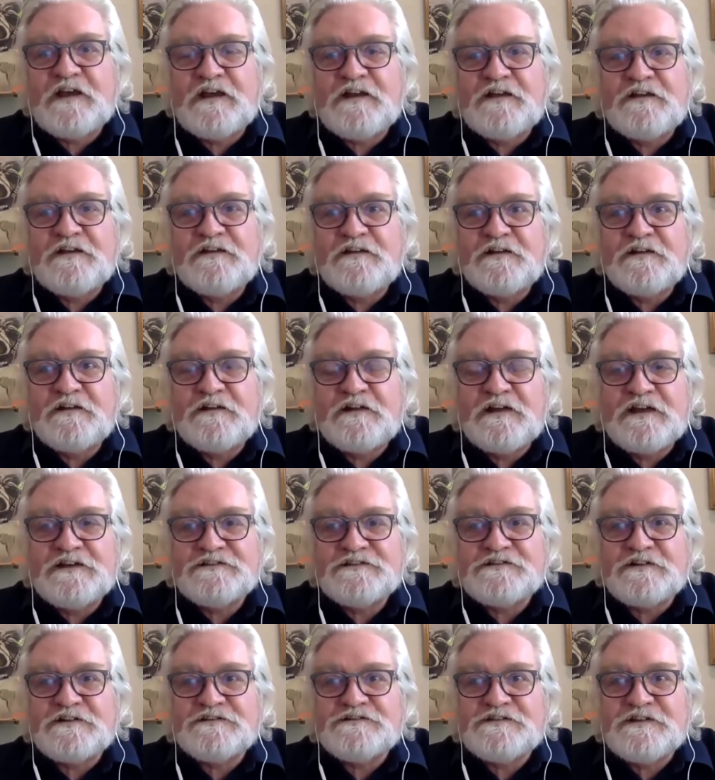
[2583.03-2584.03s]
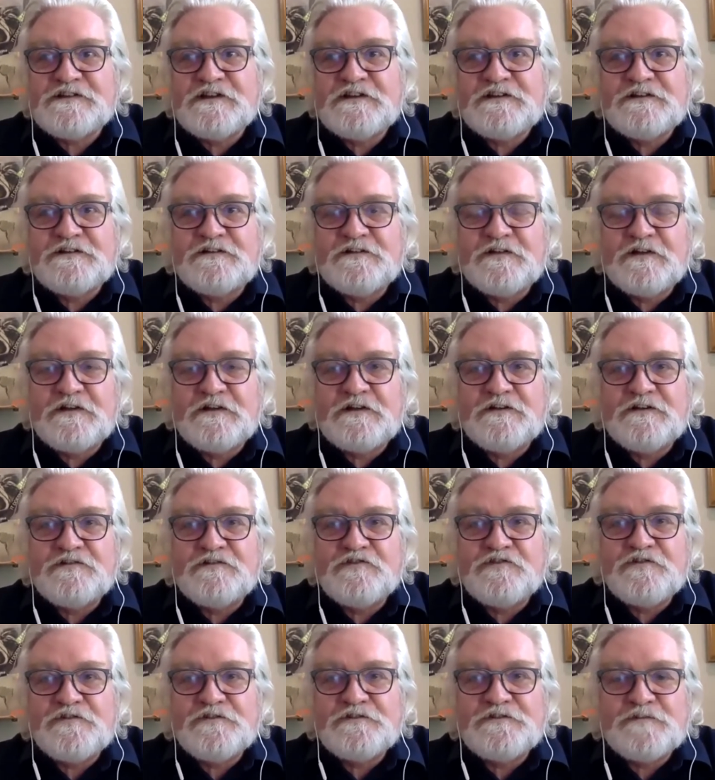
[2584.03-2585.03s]
And uh, as I said uh,
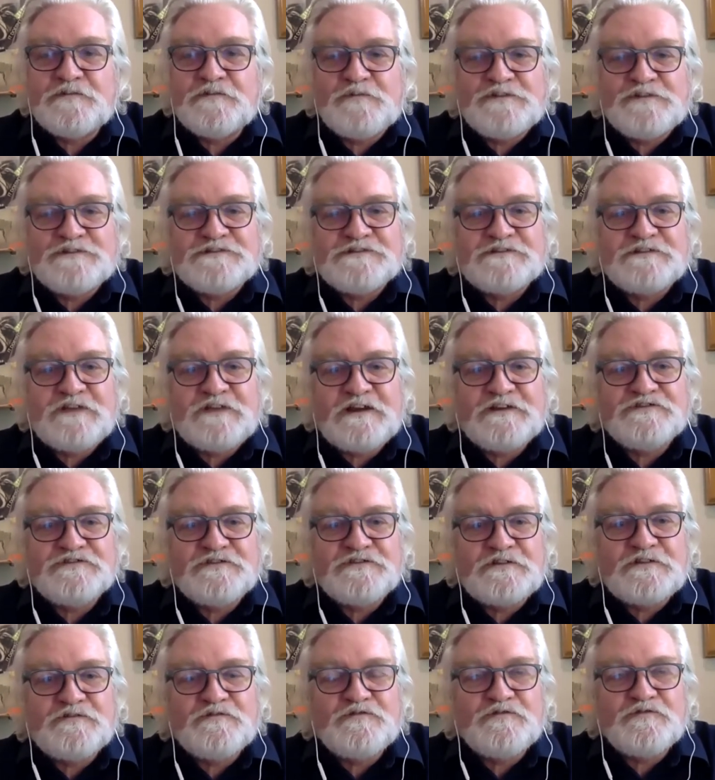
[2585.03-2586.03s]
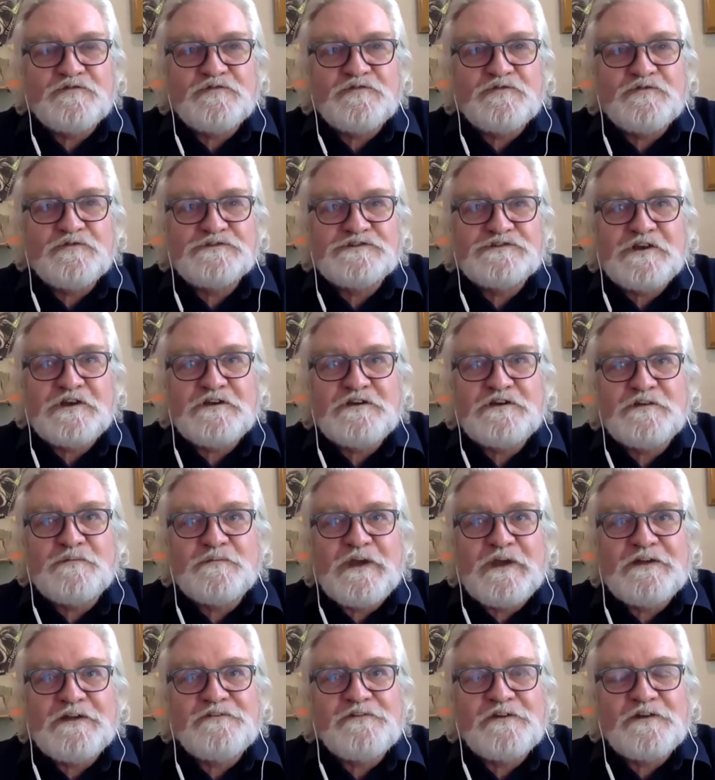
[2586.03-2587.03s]
during the presentation, if your solar
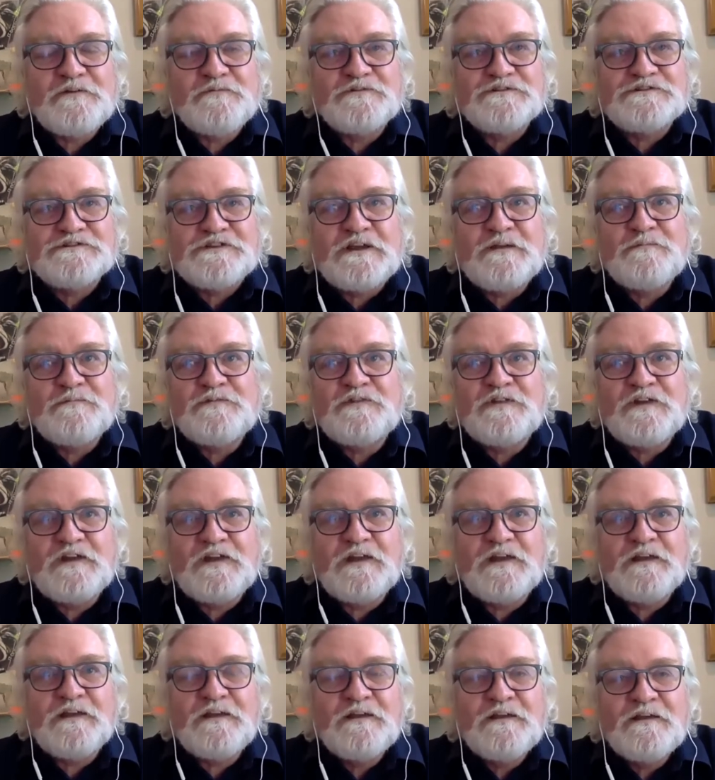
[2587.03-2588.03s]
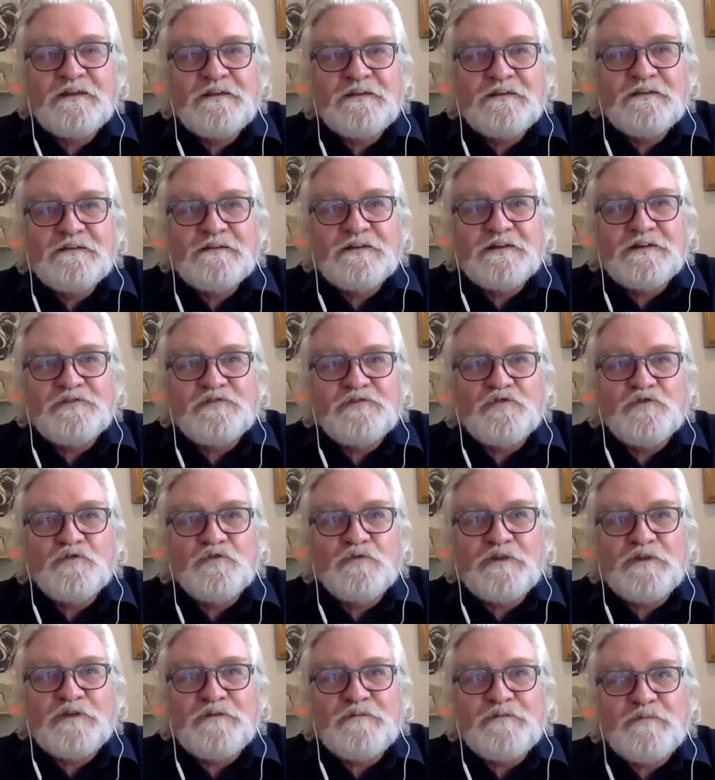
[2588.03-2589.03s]
battery was empty and your
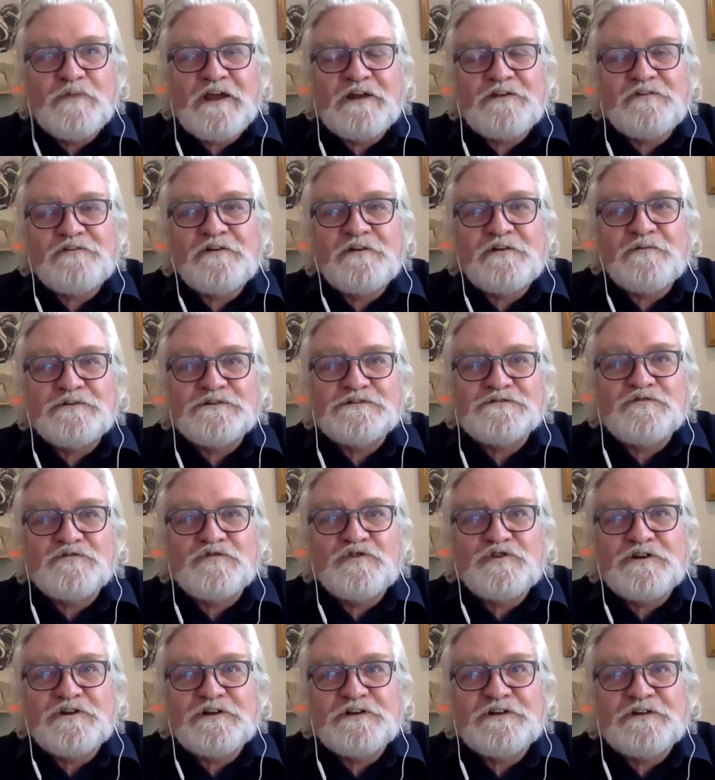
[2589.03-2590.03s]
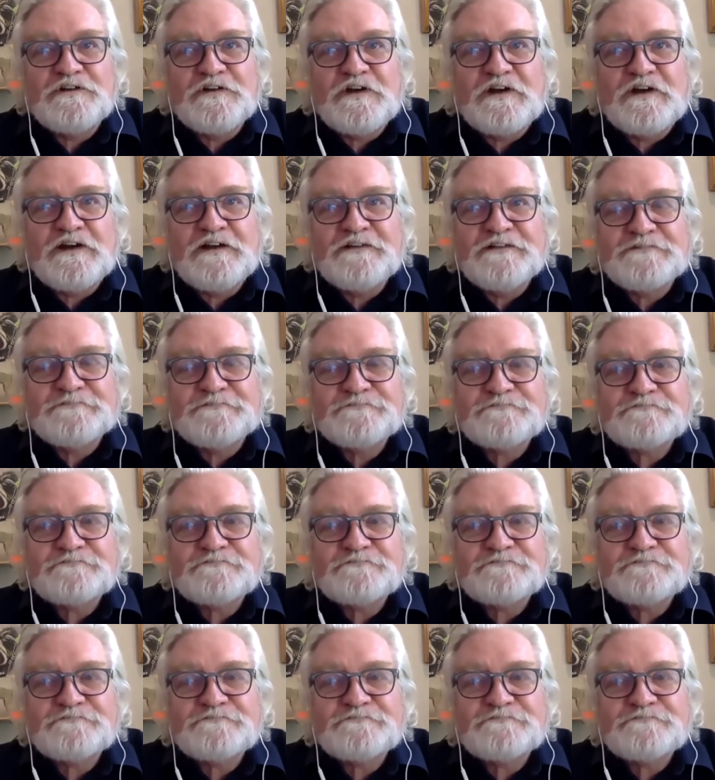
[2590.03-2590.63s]
wind battery was full at night,